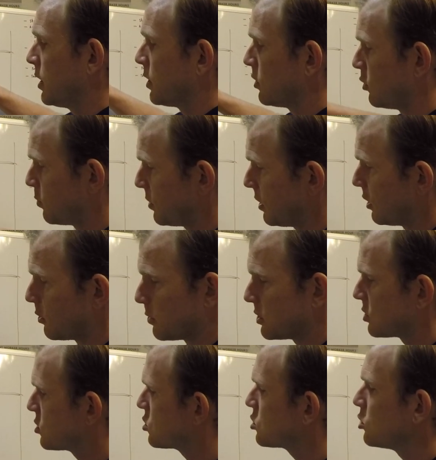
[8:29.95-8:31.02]
It'll be
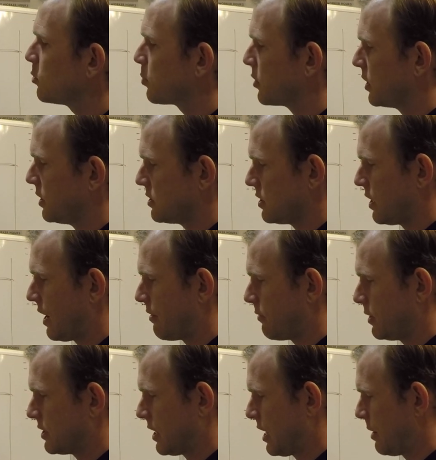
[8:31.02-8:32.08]
super easy
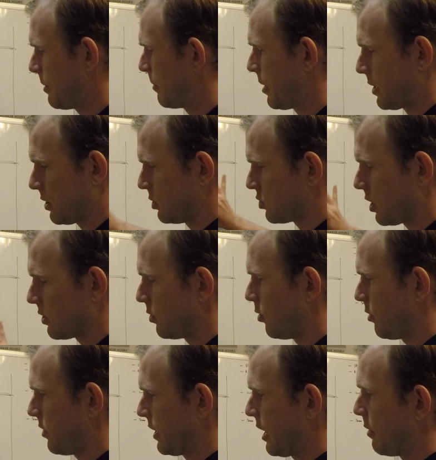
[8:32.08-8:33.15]
every time. I'm not going to draw the
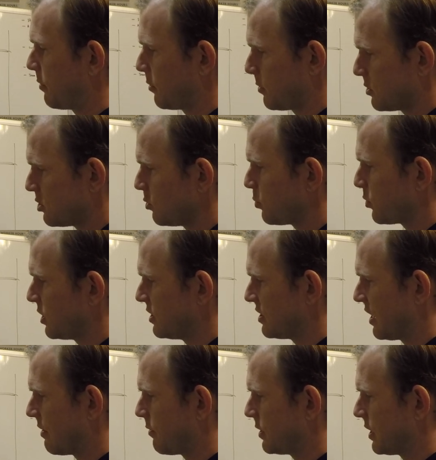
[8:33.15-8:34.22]
whole thing out, but it'll be super
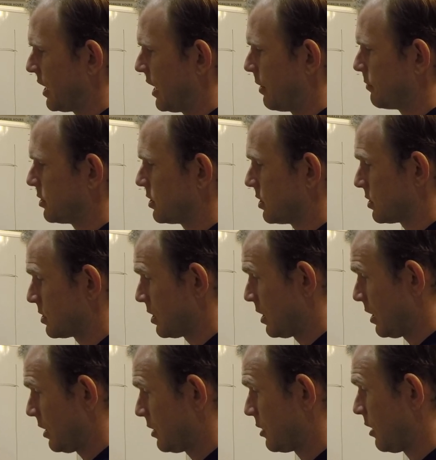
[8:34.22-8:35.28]
easy every time to
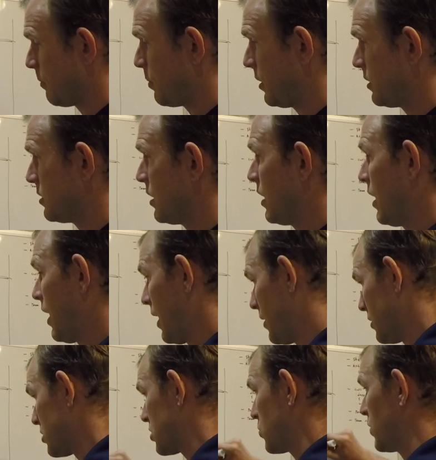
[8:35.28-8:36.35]
just dump it and
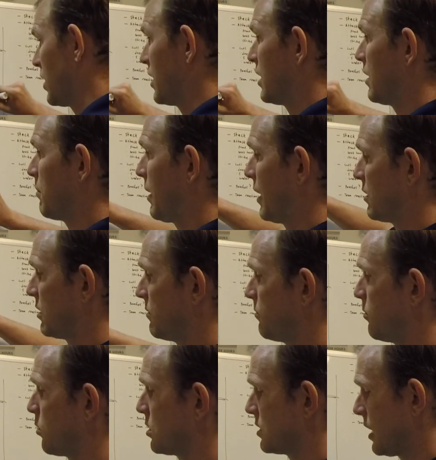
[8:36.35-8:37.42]
then swing it again back to the
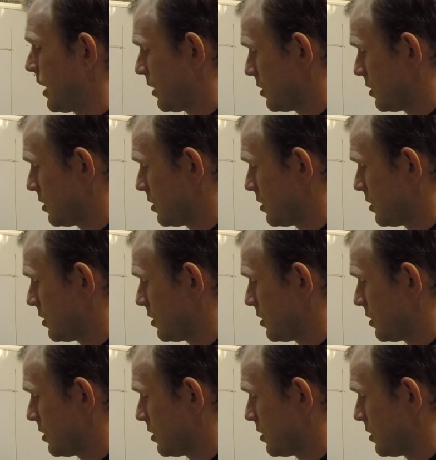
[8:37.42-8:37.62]
foreside.